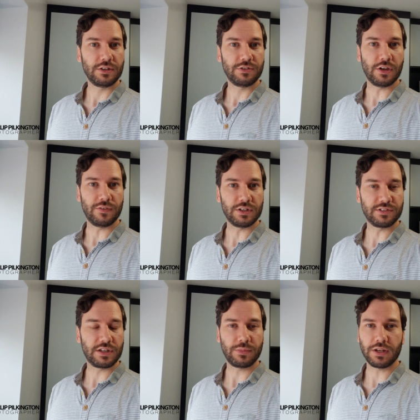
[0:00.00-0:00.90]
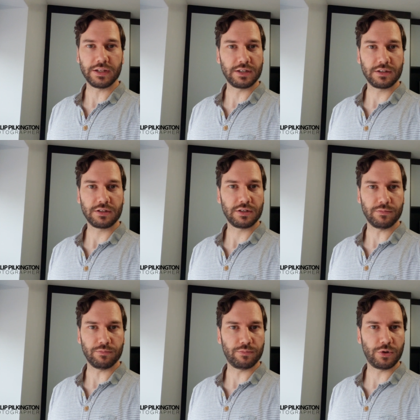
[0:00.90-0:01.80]
So if you can send me a link
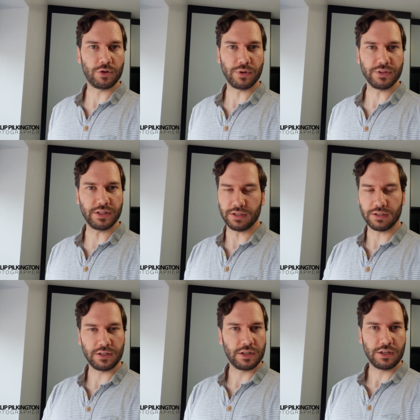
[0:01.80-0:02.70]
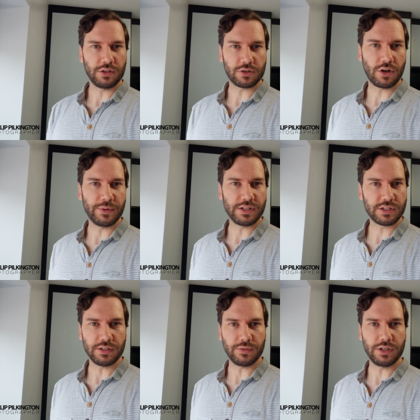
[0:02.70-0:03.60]
and put them on the the
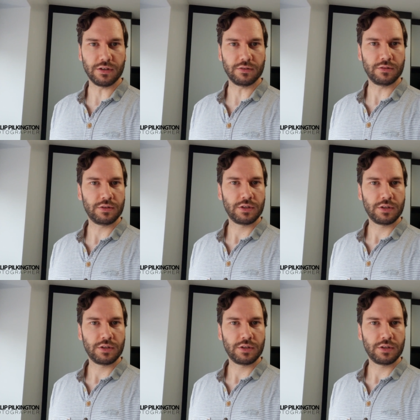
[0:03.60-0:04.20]
comments of the video.